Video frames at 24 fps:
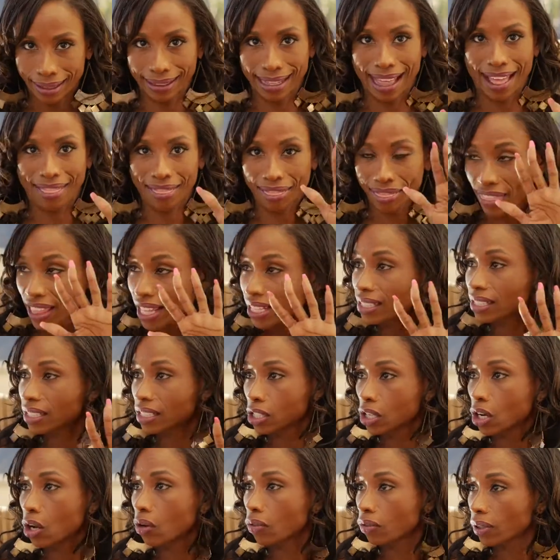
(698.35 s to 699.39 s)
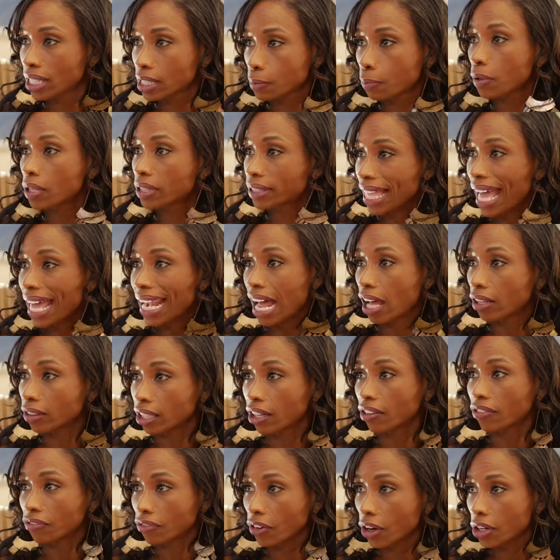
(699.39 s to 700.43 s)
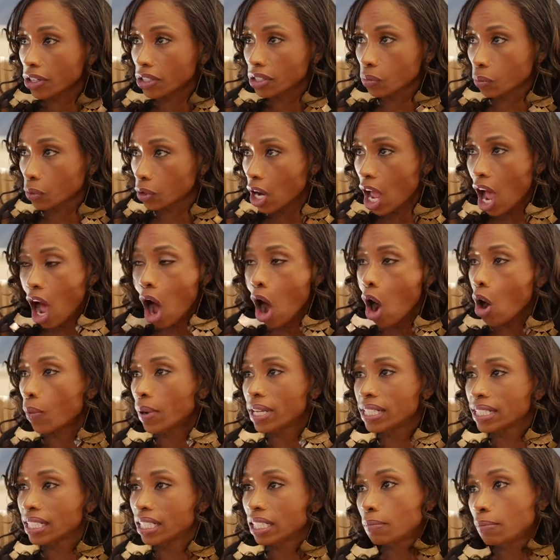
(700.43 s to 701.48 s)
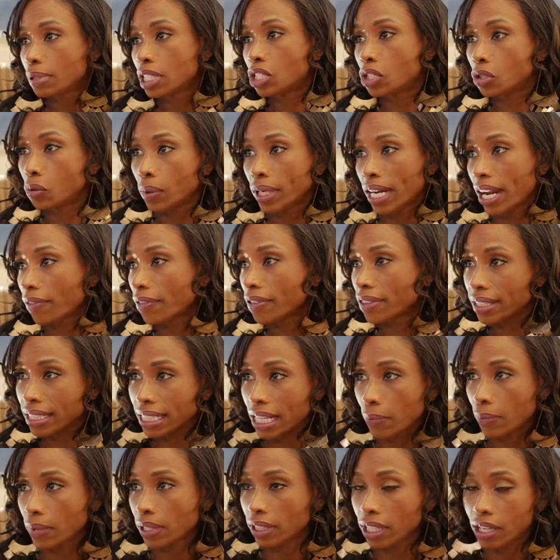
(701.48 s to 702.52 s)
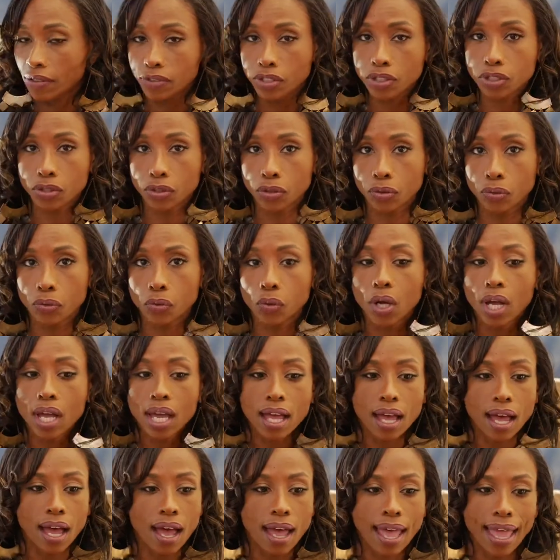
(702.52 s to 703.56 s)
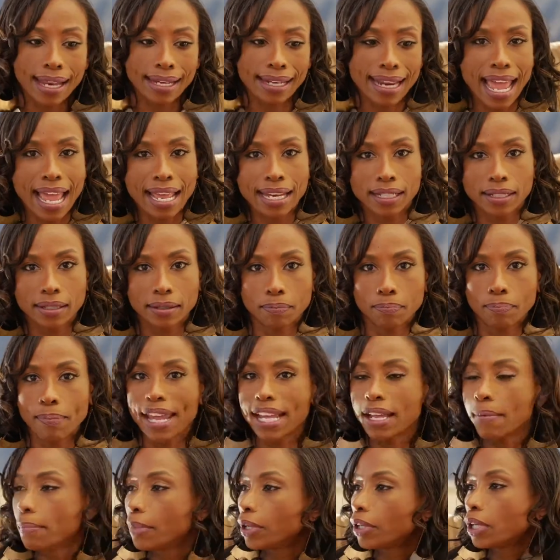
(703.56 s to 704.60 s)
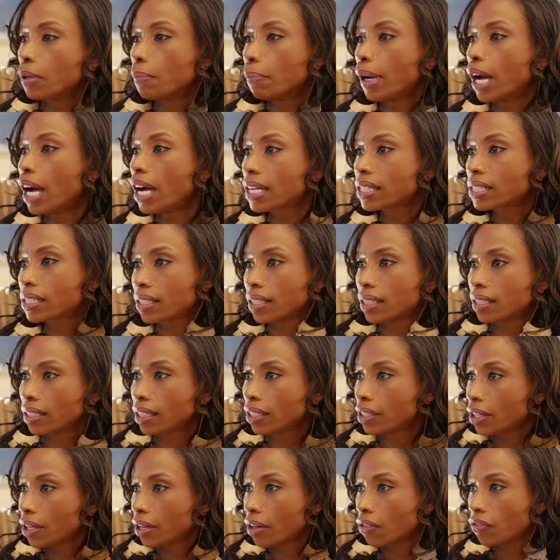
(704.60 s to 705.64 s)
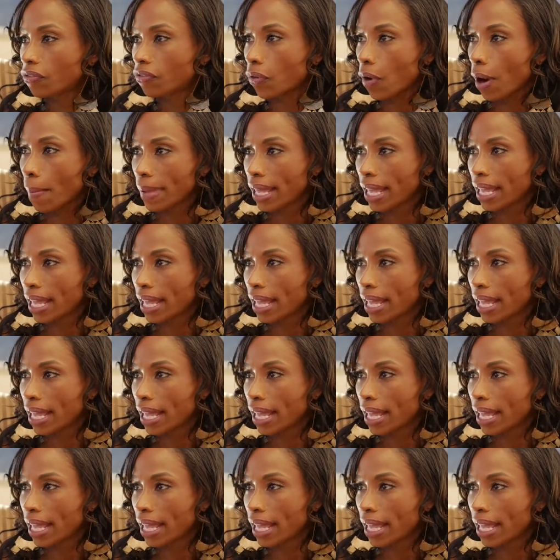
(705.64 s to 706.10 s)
Now let's put that out there first. We're not always going to be doing everything that we love to do and make $1 million from it. You have